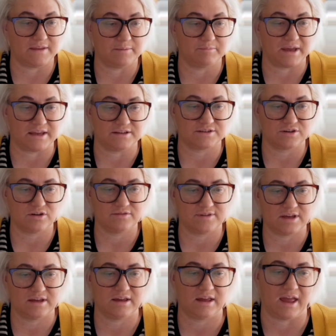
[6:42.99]
then paste
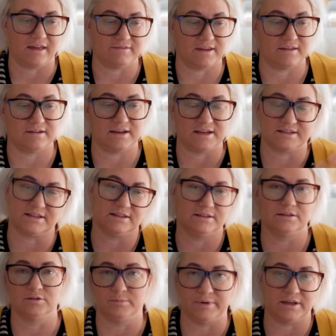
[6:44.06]
over, and then it's a
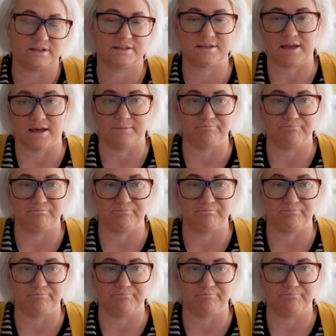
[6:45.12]
little bit